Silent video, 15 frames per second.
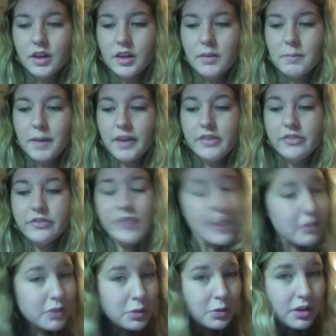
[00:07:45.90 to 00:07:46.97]
My
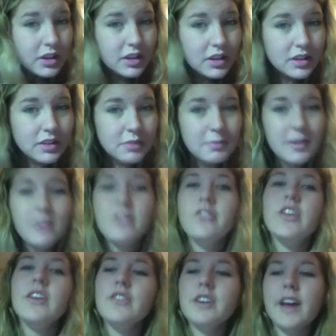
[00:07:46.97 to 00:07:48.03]
favorite one, my
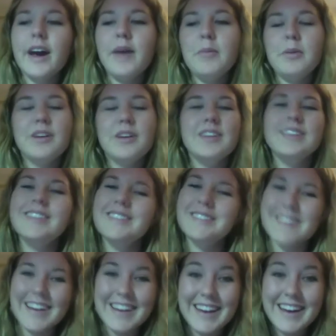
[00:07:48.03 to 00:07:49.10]
favorite app
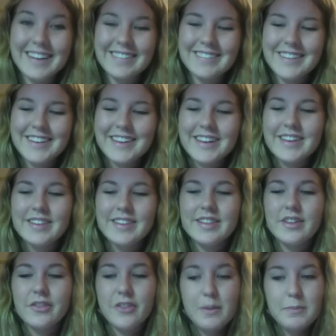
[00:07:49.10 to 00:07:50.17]
right now is the
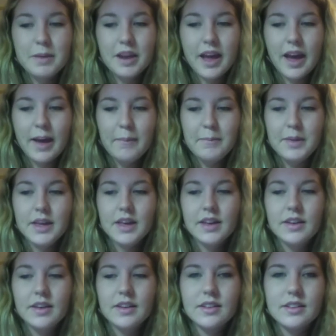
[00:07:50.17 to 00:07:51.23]
Fitbit app
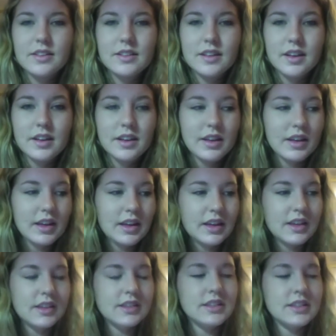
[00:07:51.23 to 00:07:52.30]
because
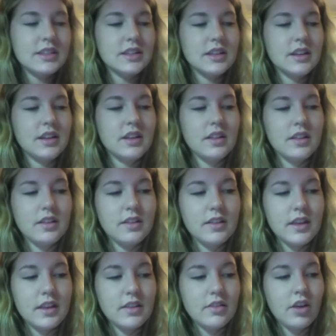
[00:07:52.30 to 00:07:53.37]
it
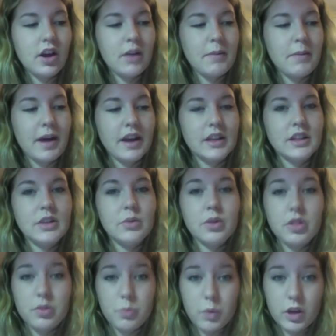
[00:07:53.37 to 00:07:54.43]
syncs automatically
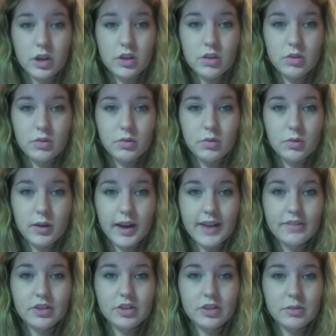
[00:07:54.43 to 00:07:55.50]
with what you
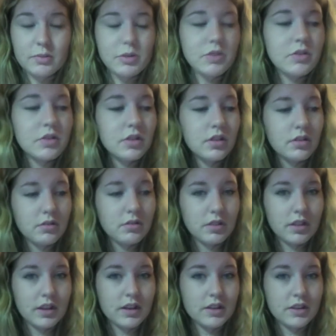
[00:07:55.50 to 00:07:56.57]
have on your computer
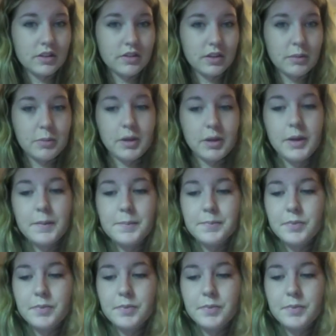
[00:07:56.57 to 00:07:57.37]
related to your Fitbit.